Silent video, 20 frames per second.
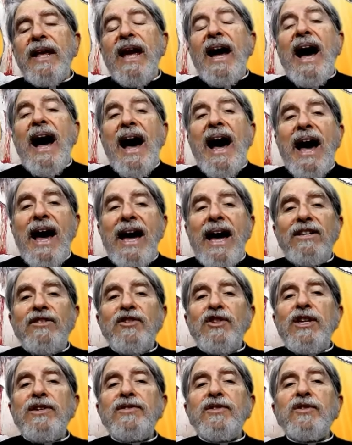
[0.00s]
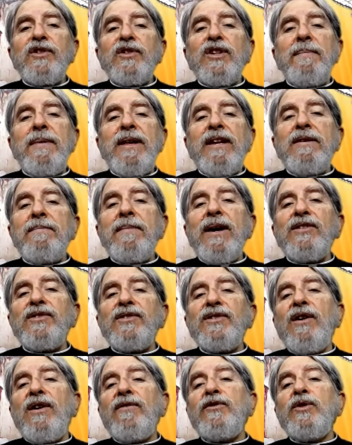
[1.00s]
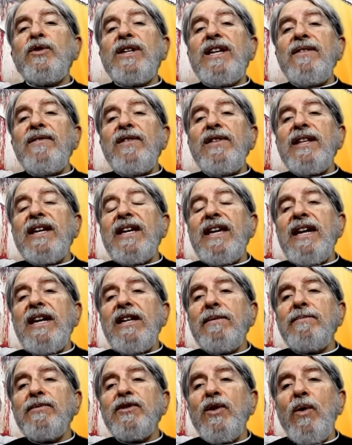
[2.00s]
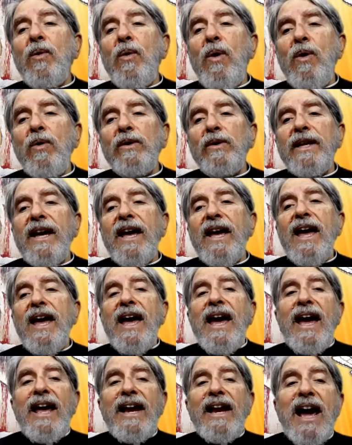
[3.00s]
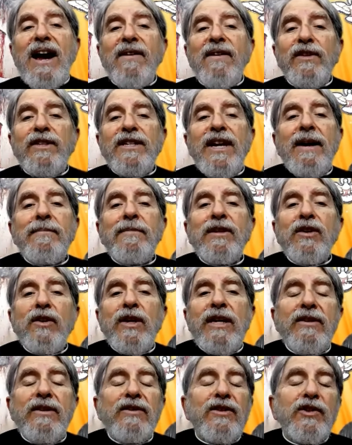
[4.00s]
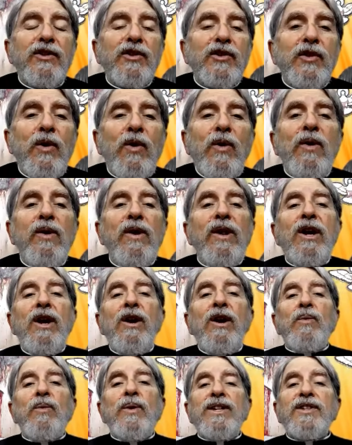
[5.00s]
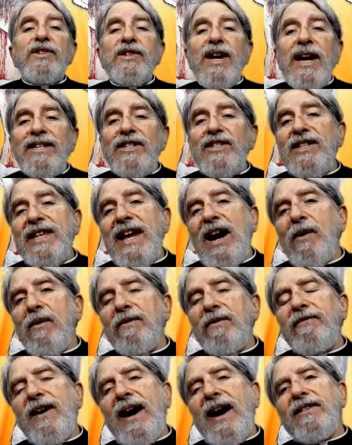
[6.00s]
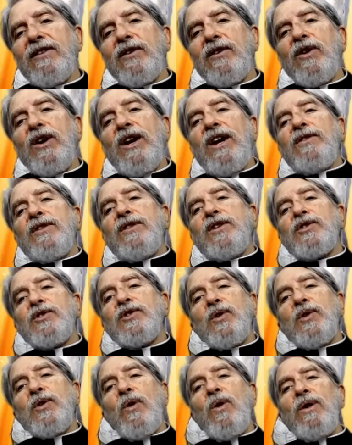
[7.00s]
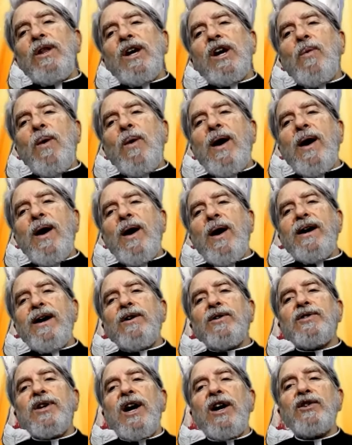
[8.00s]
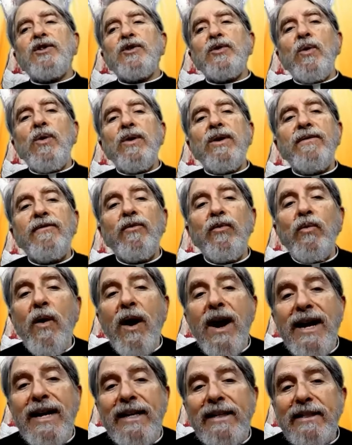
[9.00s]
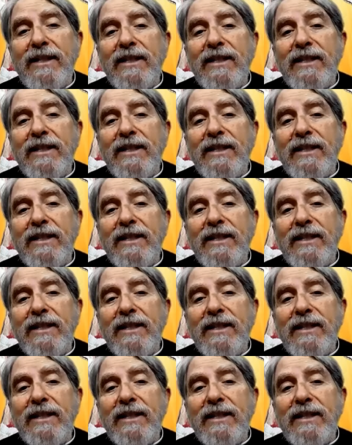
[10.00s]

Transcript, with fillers: I, Jesus, committed myself to giving the kingdom so holy. And every time the, the soul recites the Our Father, the soul acquires a sort of right